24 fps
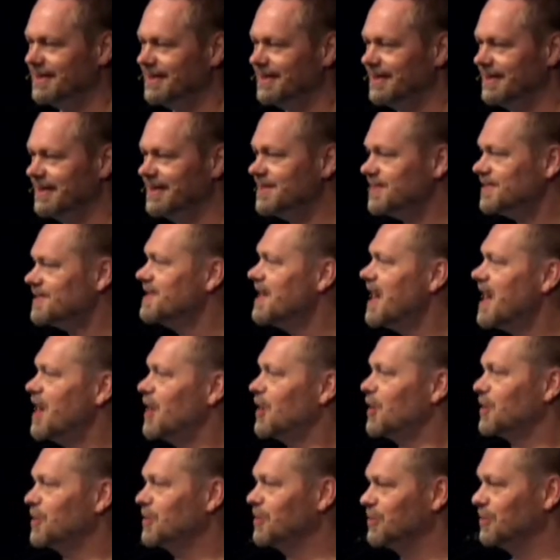it's
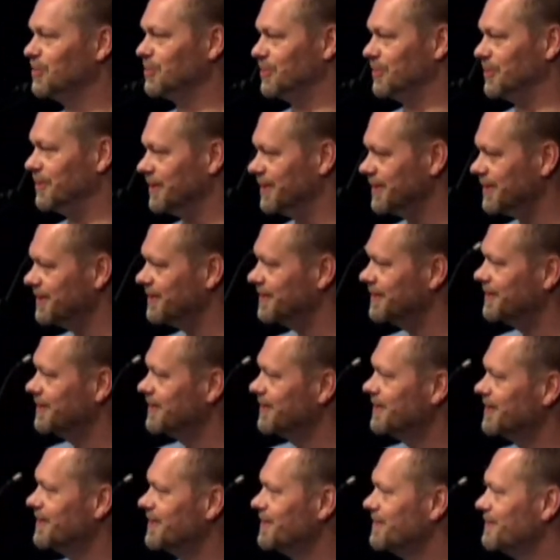not good
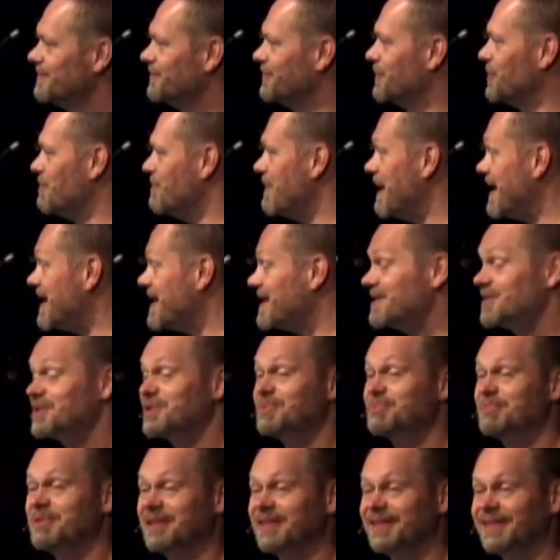for man
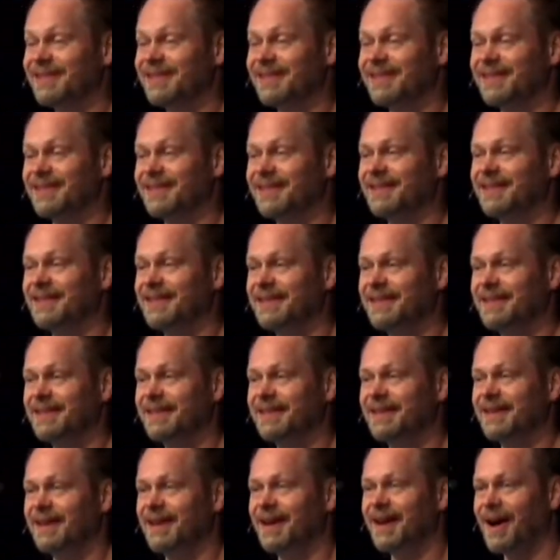to be
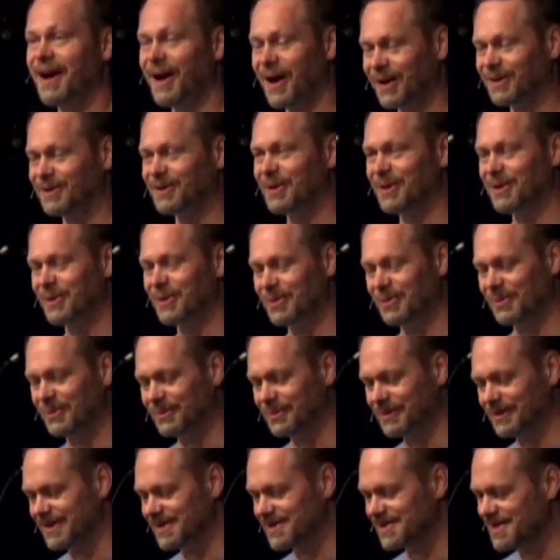
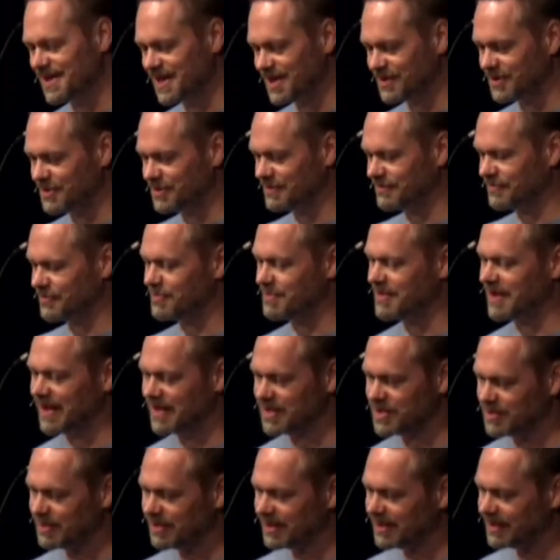alone. It's not good for man
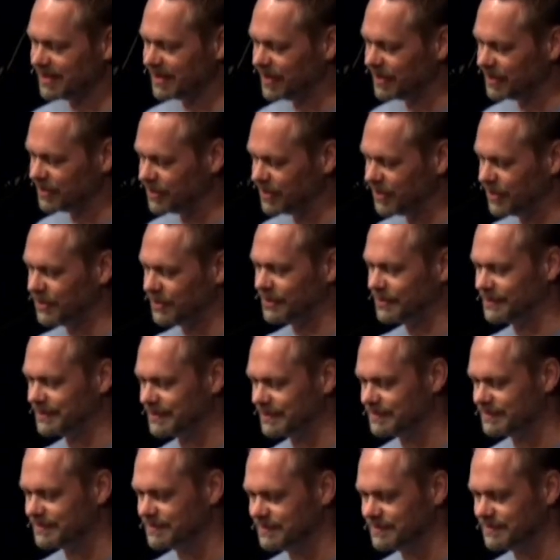to be alone.
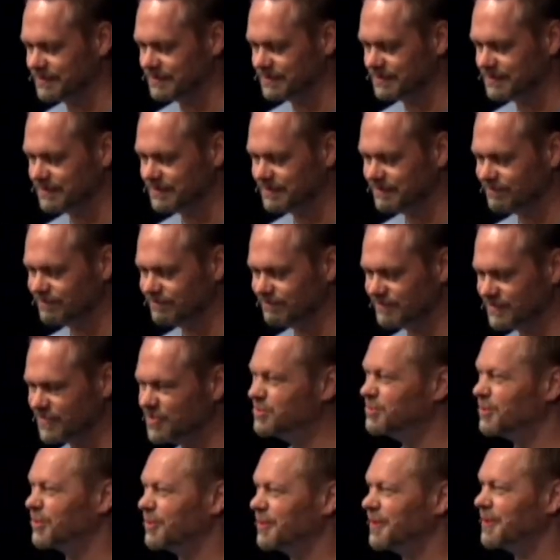Do
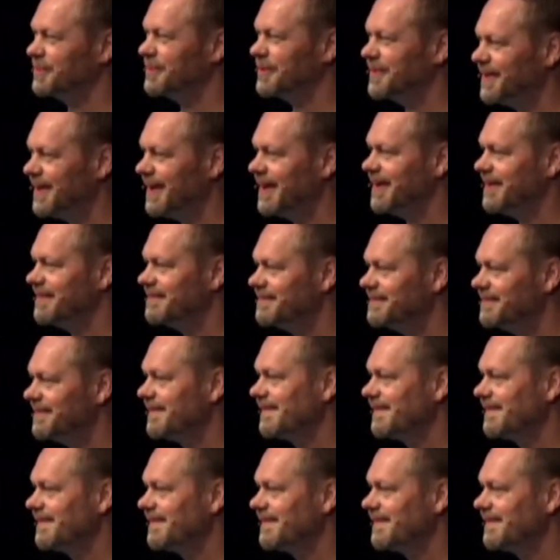you agree with that?